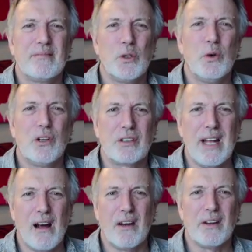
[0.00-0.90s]
who will look
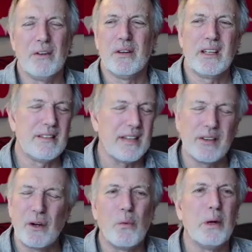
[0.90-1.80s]
down on you. And he's
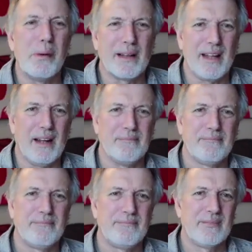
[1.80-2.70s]
saying, don't worry about that.
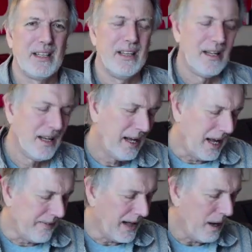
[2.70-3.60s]

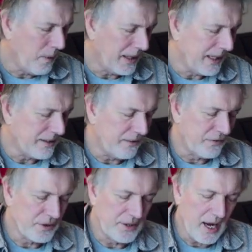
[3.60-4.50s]
And then I want to get to
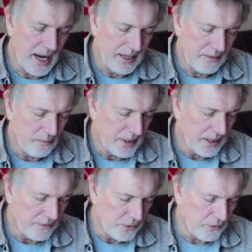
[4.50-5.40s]
verse 9 and
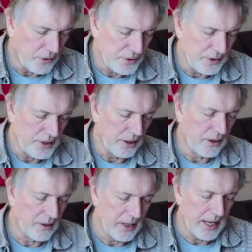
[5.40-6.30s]
read a few verses
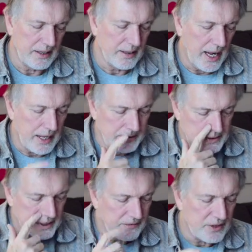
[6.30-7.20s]
here and
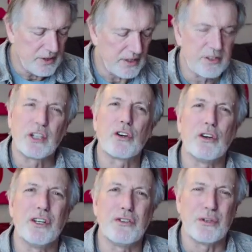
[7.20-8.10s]
see if this doesn't
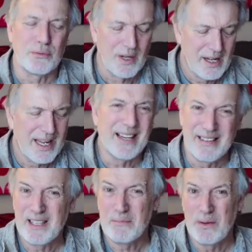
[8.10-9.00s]
encourage you. It
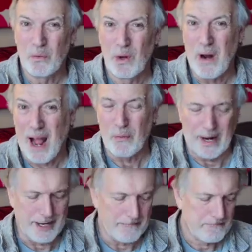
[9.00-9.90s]
did when I
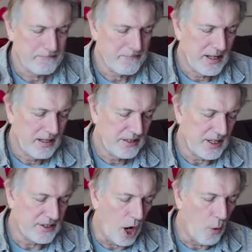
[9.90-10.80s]
read it. It
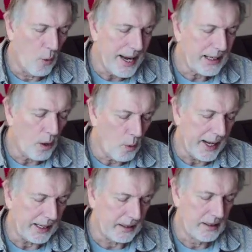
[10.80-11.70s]
says, "Awake,
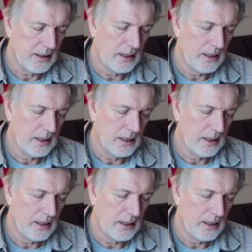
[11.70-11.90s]
awake,